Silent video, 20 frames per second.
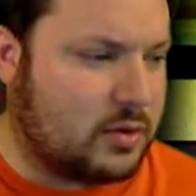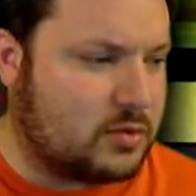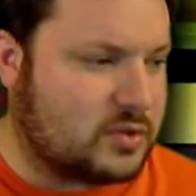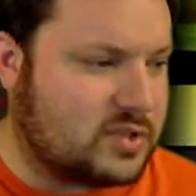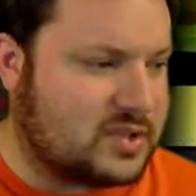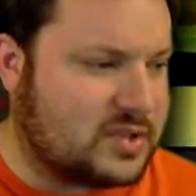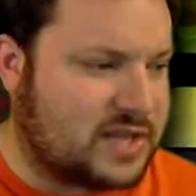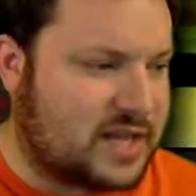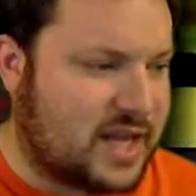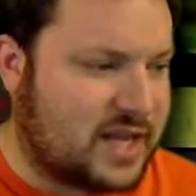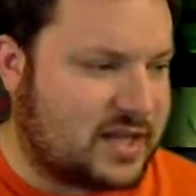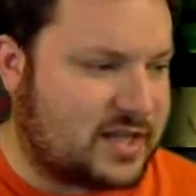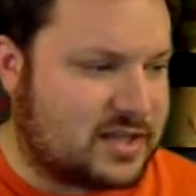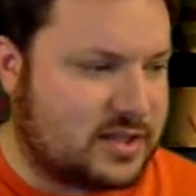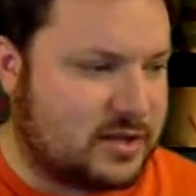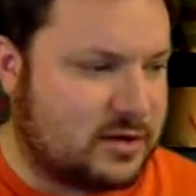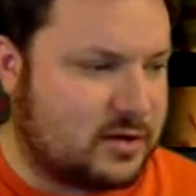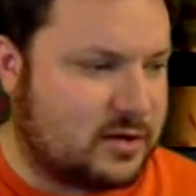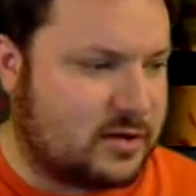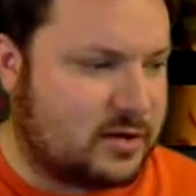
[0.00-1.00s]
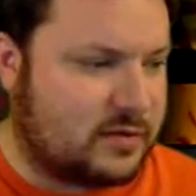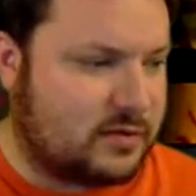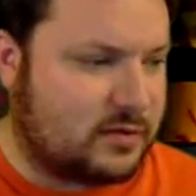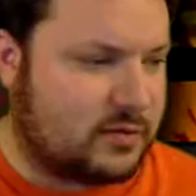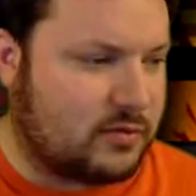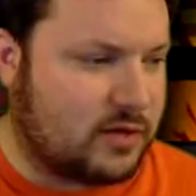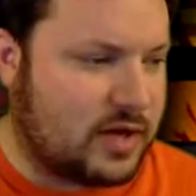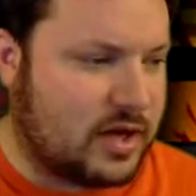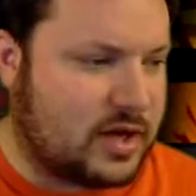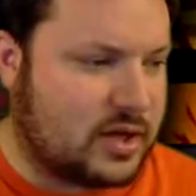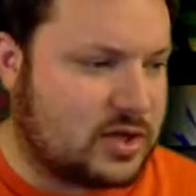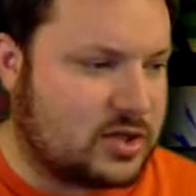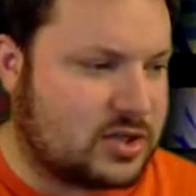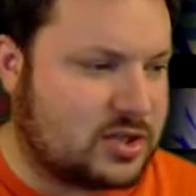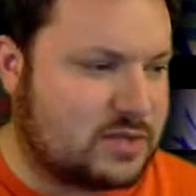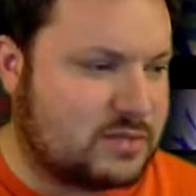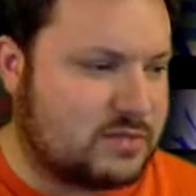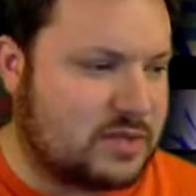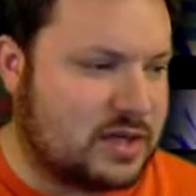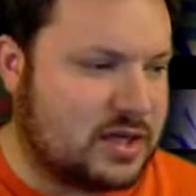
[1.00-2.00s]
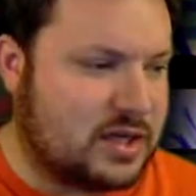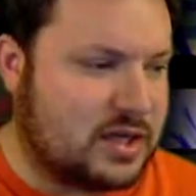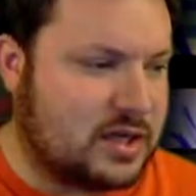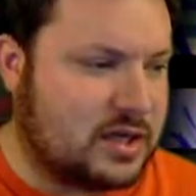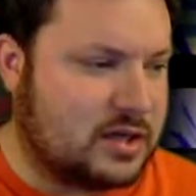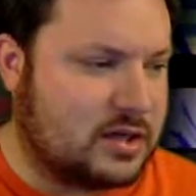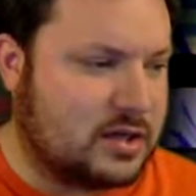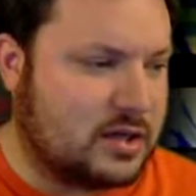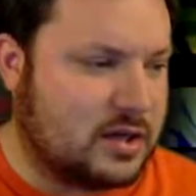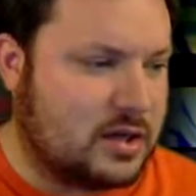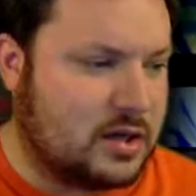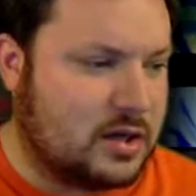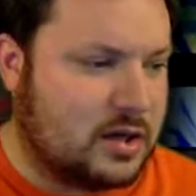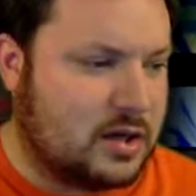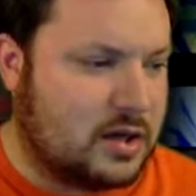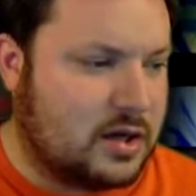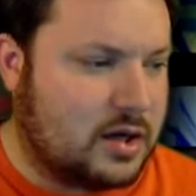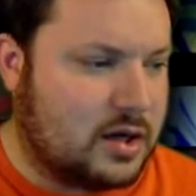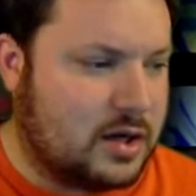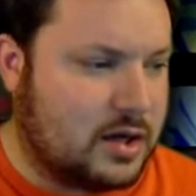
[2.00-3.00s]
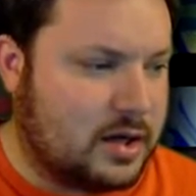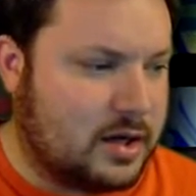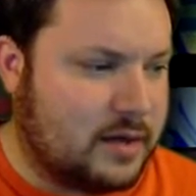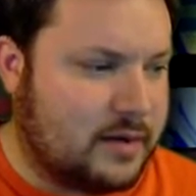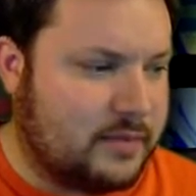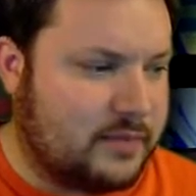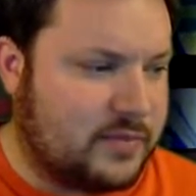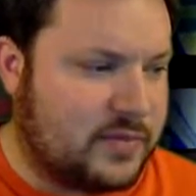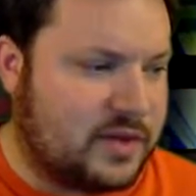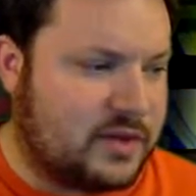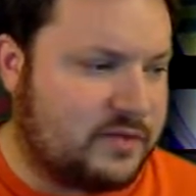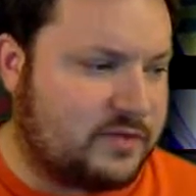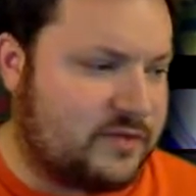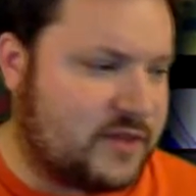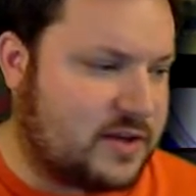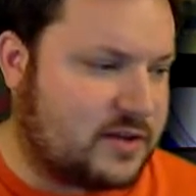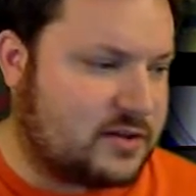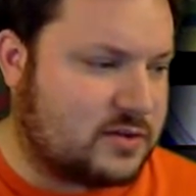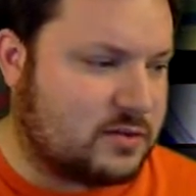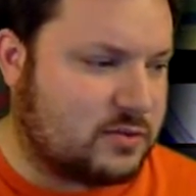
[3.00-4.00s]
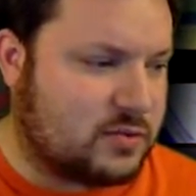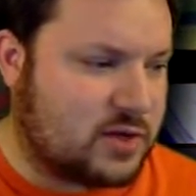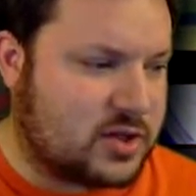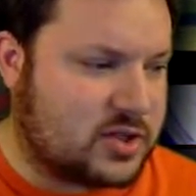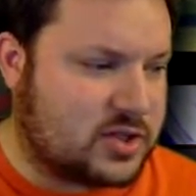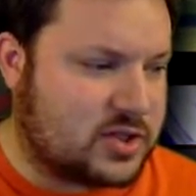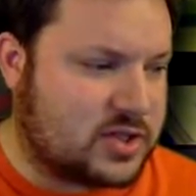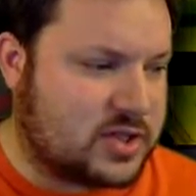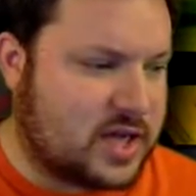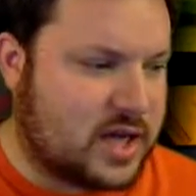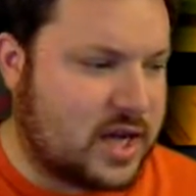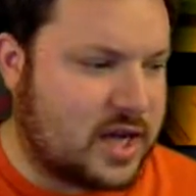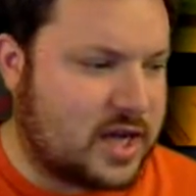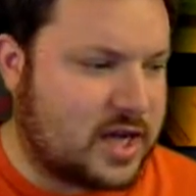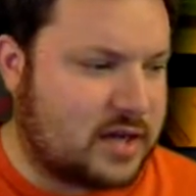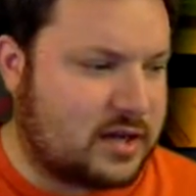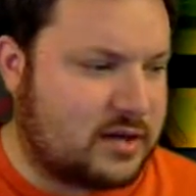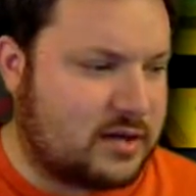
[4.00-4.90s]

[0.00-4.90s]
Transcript: stats here, different range, speed, um, defense, rush attack.